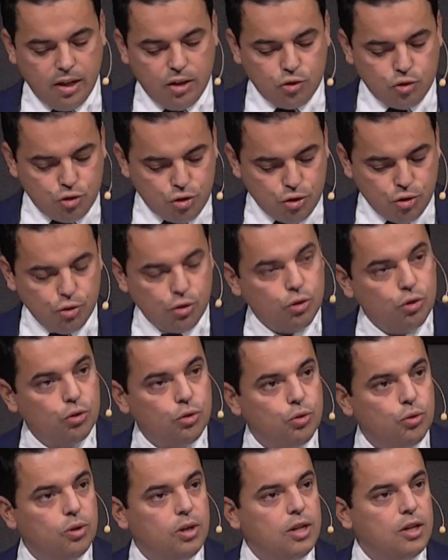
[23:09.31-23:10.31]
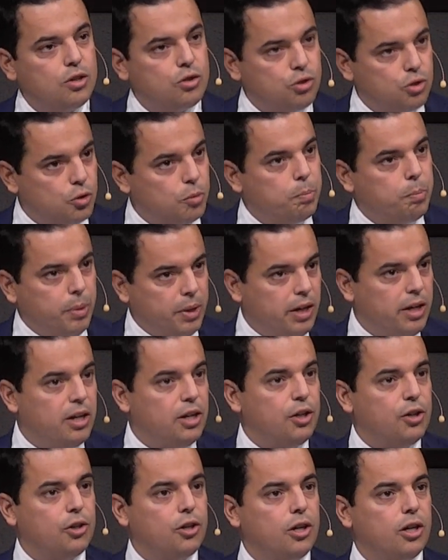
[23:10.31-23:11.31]
true,
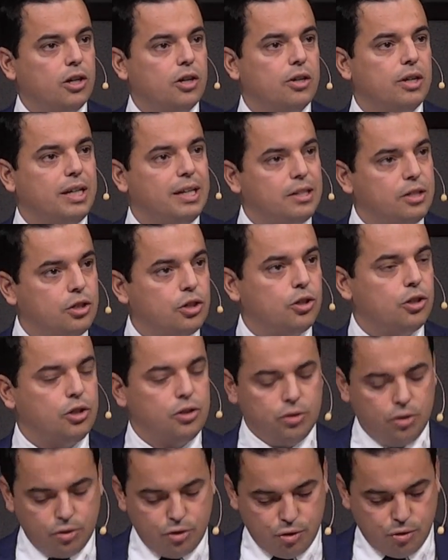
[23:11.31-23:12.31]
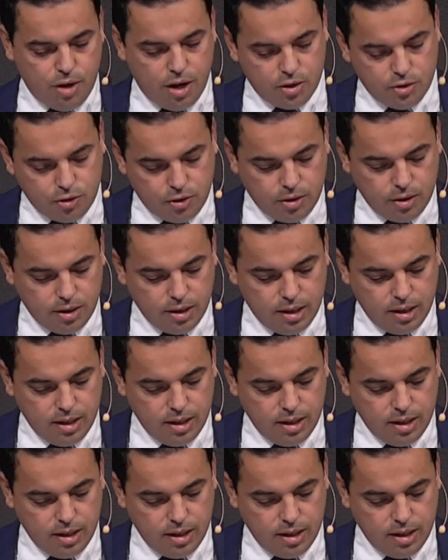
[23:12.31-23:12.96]
superior, eternal treasure,